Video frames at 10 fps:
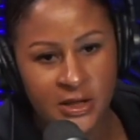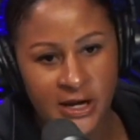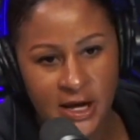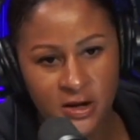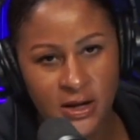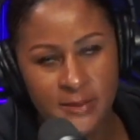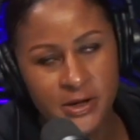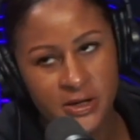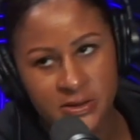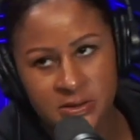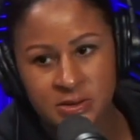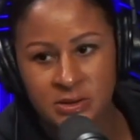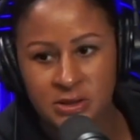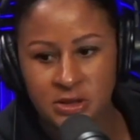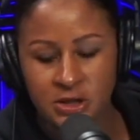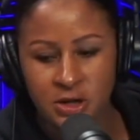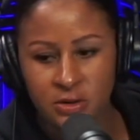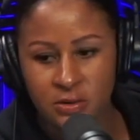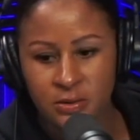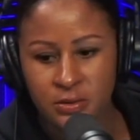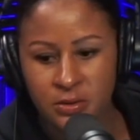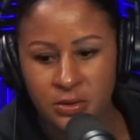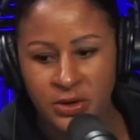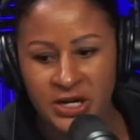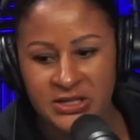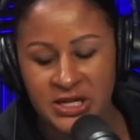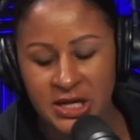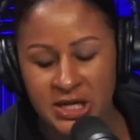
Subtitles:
Like how, I mean, Grant,